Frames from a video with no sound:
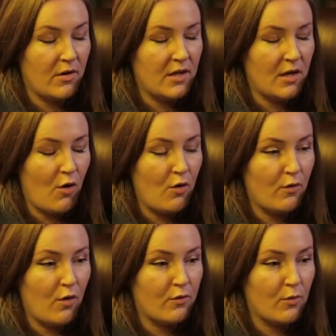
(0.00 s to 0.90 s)
think
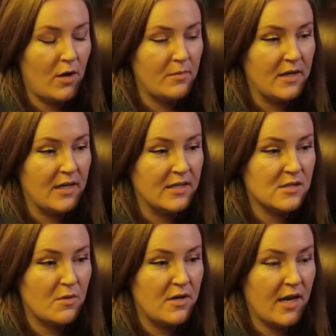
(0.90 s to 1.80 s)
overwhelmingly
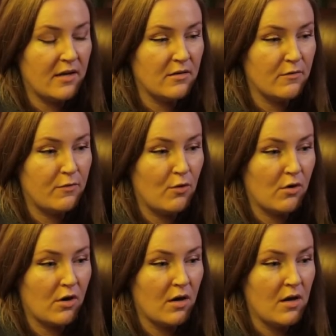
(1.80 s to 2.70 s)
it's been negative
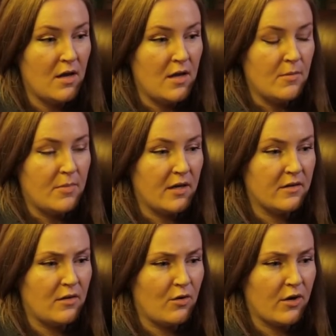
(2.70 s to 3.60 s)
for
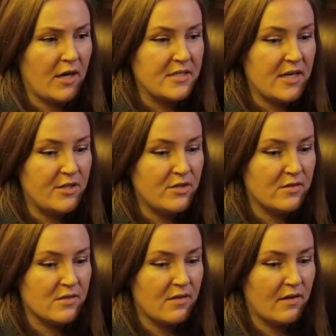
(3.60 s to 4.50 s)
political
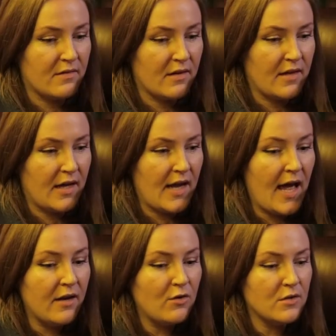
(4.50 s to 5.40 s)
organizations and things like that.
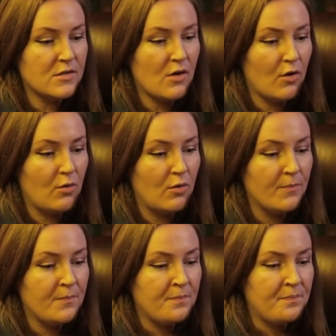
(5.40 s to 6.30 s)
And also,
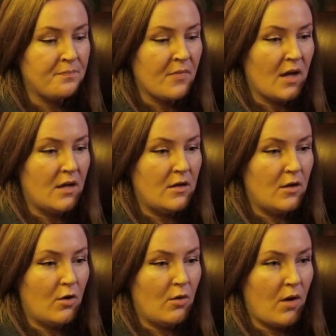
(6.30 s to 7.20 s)
you
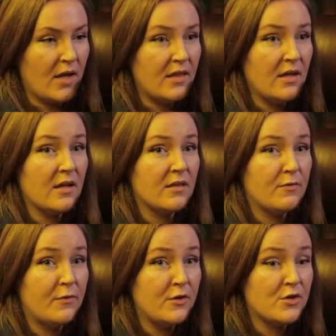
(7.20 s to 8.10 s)
know, I think in the
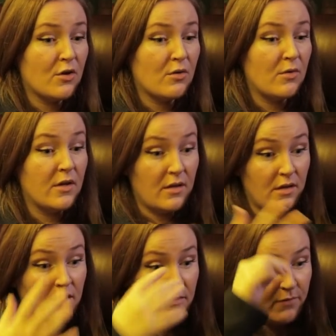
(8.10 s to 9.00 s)
future,
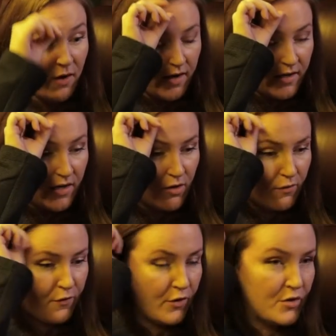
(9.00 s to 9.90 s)
in the very
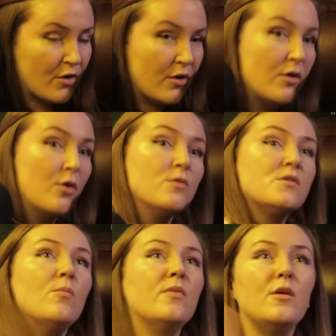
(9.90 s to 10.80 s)
near future, you know,
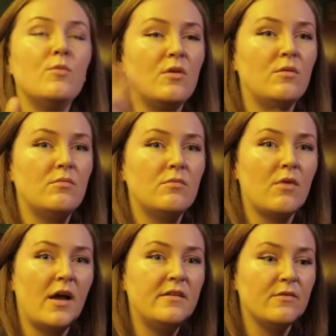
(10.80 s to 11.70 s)
somebody will
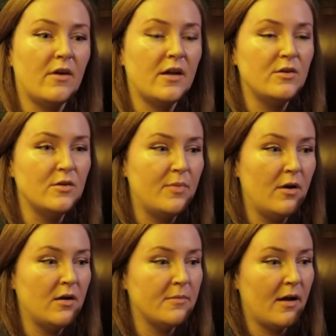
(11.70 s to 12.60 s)
write a very good
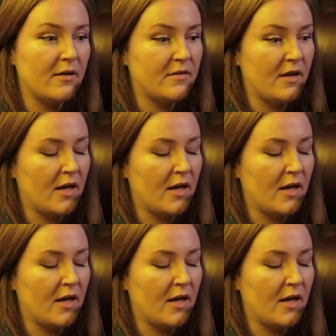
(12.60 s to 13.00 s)
book about